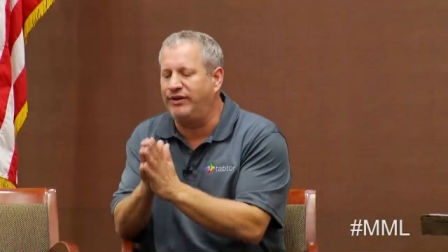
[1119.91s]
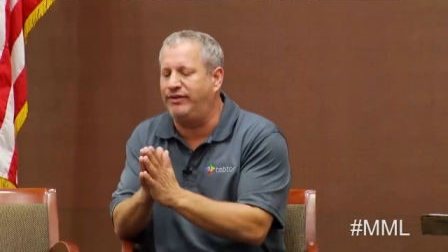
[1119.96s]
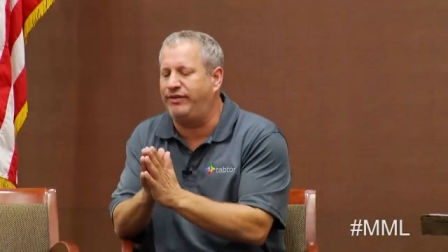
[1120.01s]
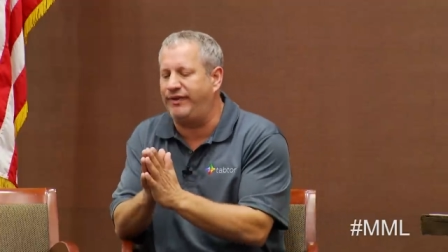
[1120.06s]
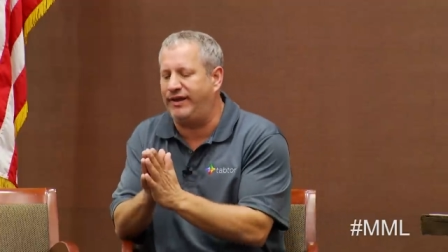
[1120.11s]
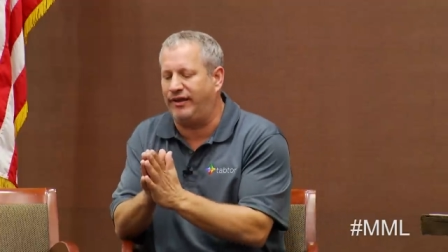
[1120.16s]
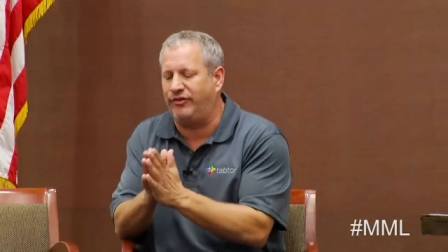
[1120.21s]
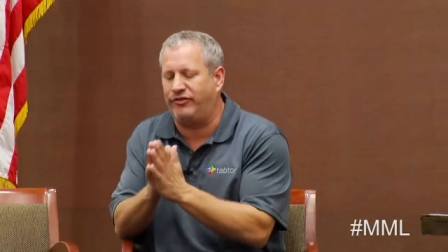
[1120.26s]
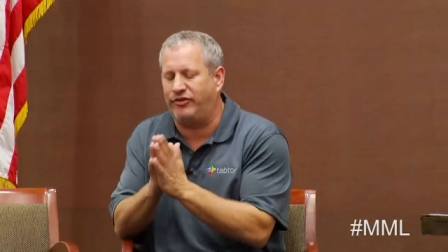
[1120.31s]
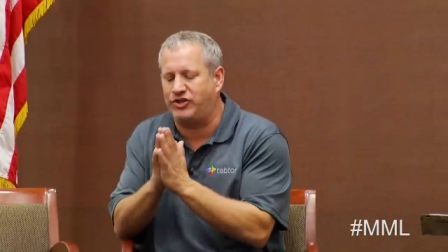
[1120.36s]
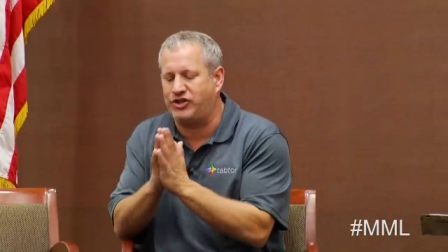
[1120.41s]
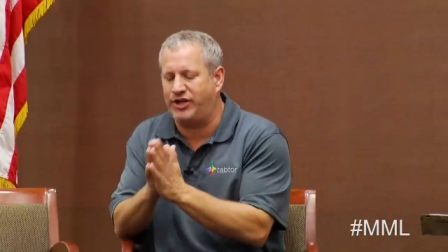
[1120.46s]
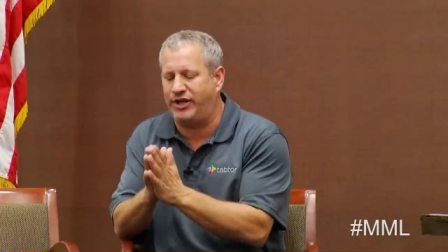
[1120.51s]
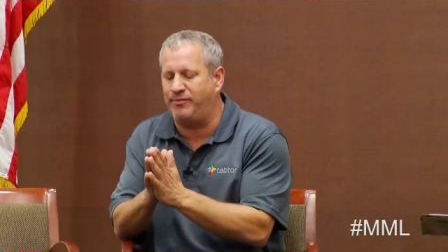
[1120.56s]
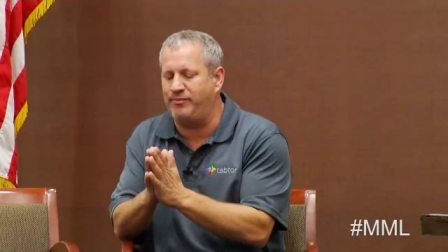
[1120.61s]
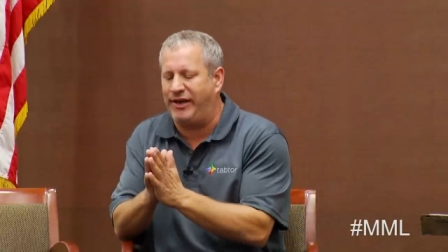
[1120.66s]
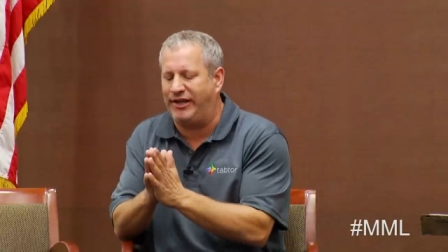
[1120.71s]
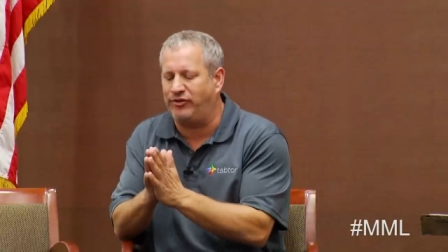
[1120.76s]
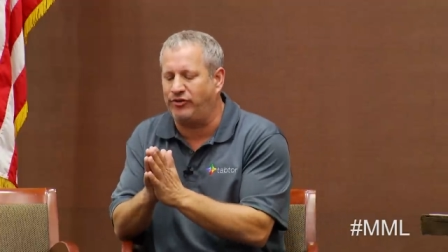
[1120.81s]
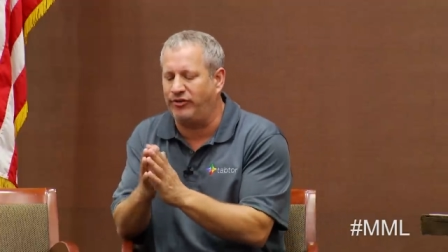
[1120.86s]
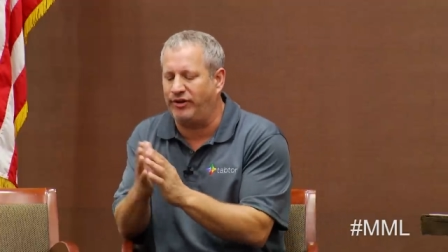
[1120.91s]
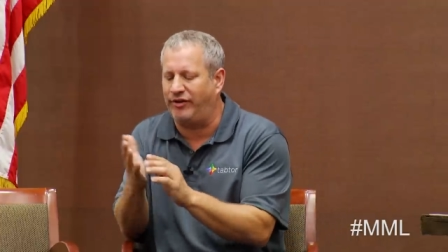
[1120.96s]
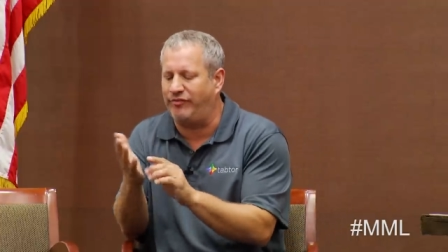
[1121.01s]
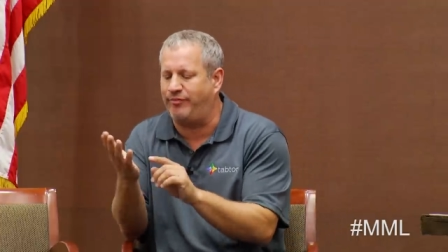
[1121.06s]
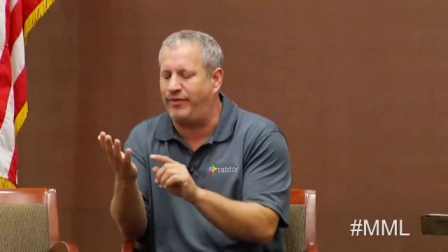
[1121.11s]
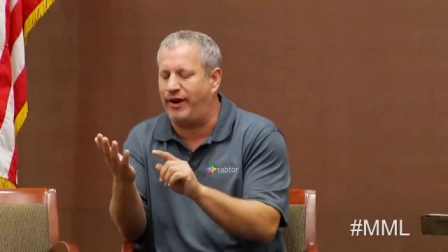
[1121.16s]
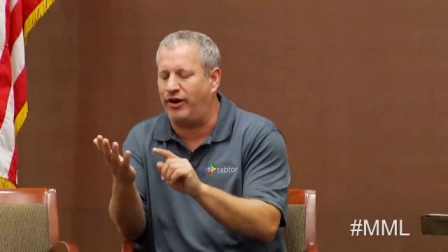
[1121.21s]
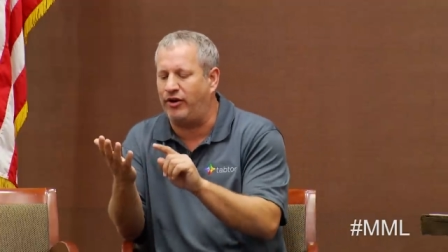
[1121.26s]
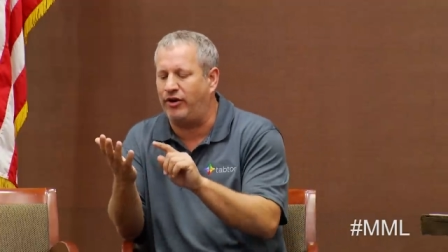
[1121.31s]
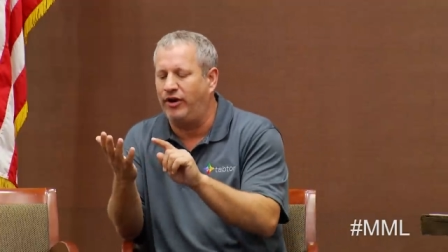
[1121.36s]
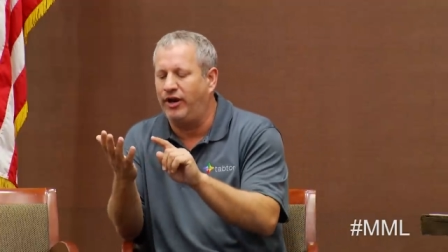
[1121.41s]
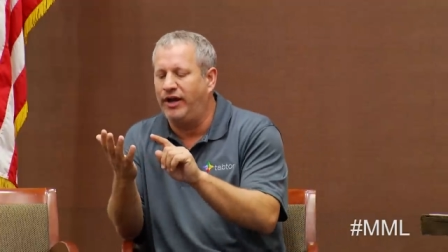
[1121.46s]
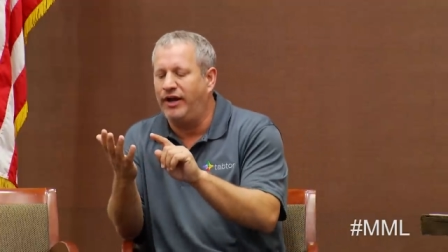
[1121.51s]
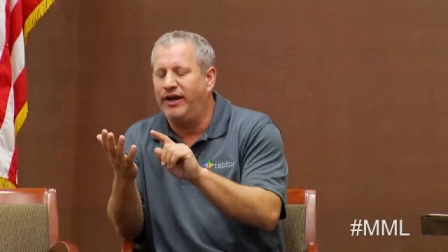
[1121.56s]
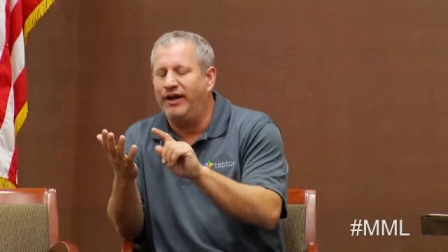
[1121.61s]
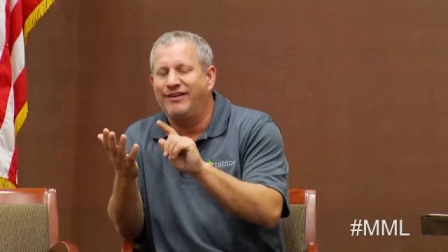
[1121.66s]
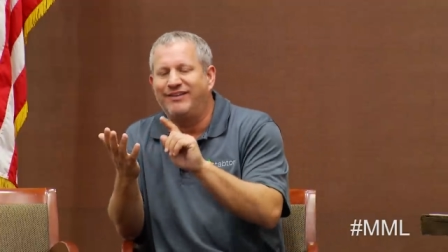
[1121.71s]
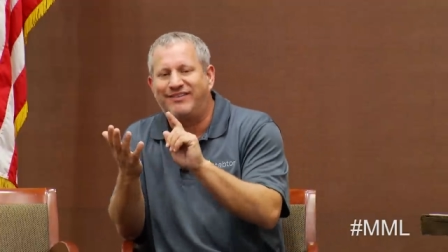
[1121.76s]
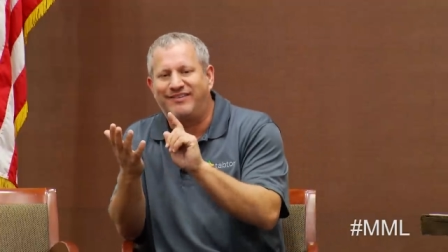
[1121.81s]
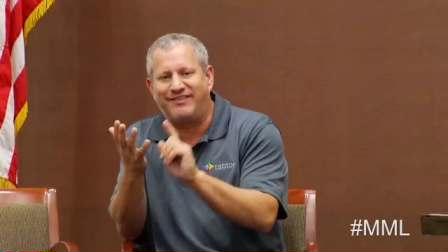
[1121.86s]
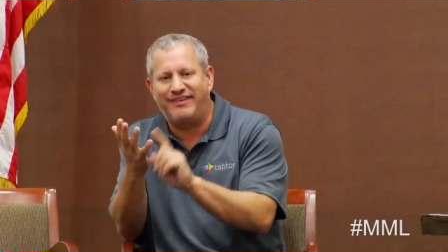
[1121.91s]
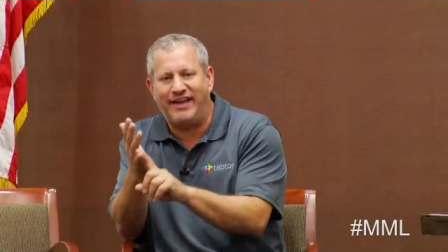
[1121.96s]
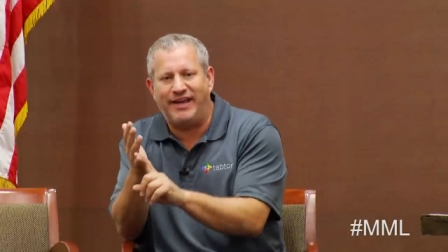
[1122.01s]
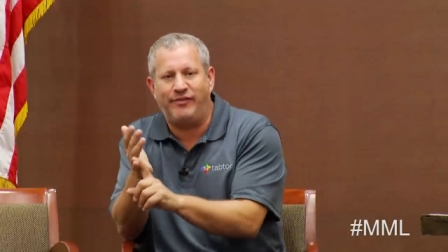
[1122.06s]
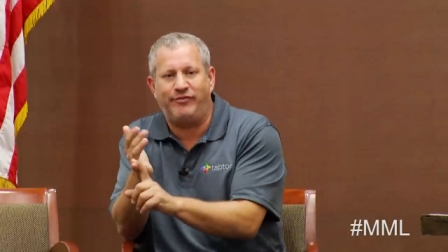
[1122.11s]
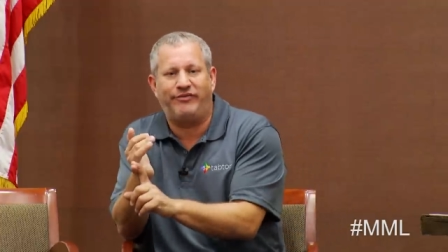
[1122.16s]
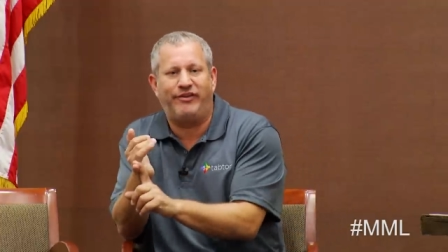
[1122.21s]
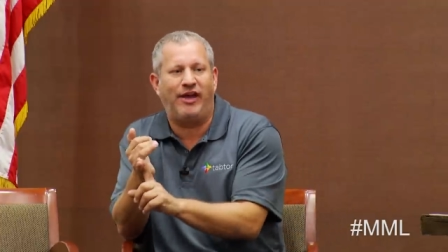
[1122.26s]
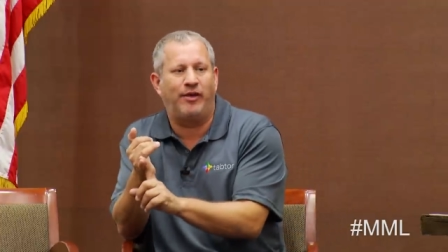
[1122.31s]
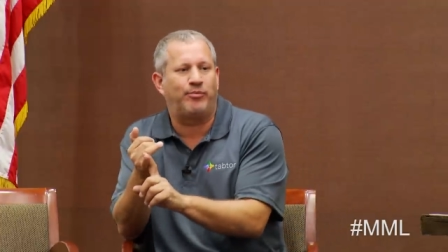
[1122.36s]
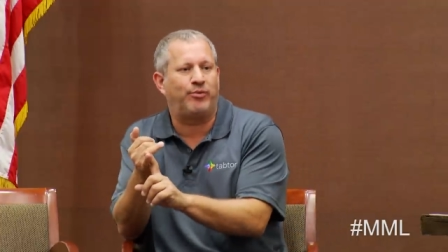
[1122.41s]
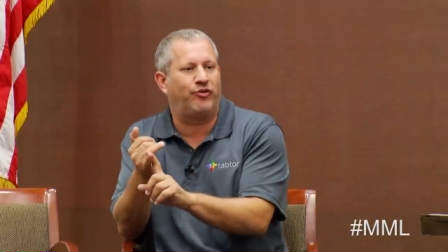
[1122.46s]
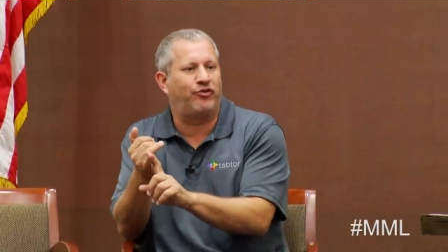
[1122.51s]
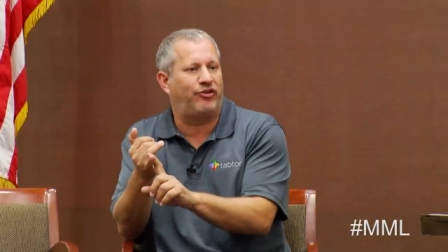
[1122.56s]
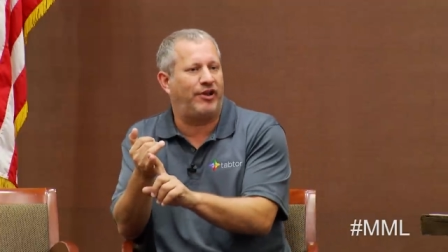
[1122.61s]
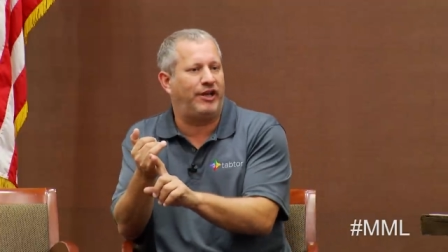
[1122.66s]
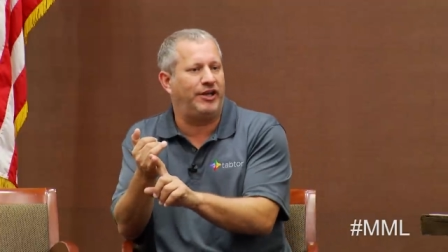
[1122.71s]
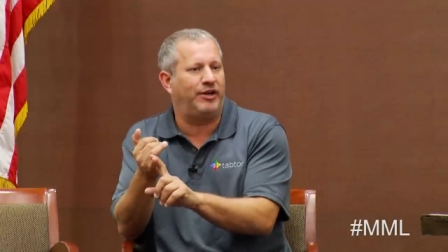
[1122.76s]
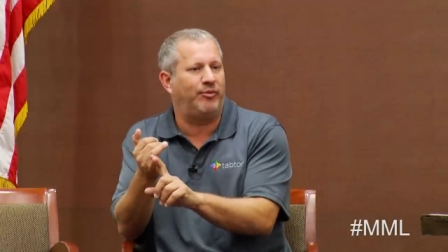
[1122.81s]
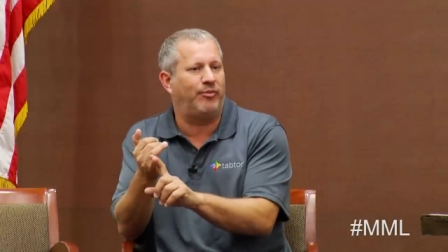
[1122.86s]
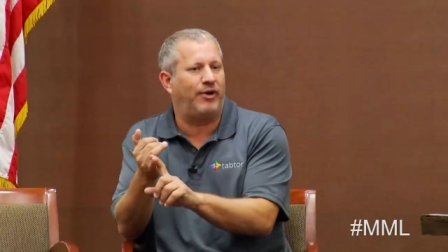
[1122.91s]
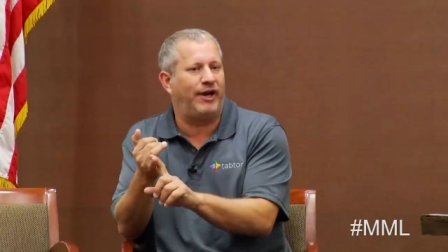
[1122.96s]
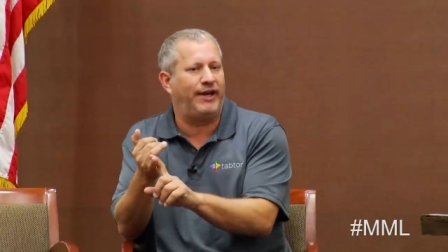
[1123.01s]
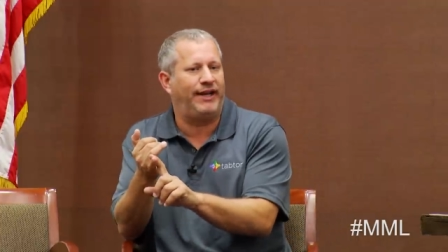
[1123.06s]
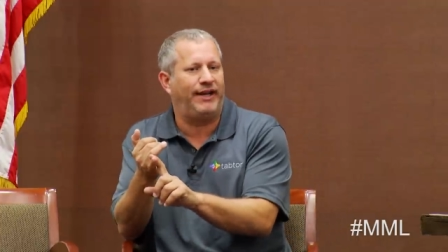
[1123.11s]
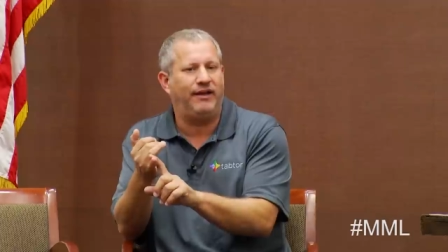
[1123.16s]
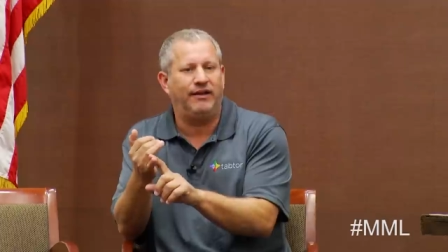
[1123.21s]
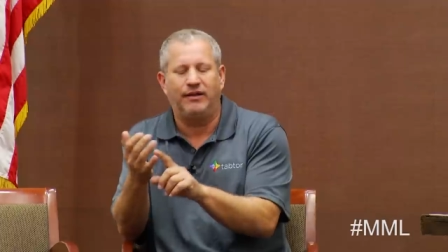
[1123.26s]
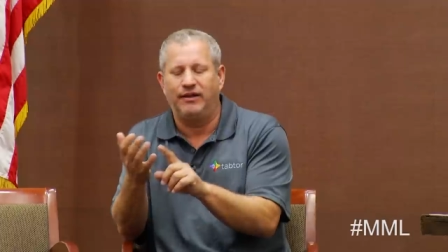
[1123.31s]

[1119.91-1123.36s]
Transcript: things to make their life better. Save 10% of your money,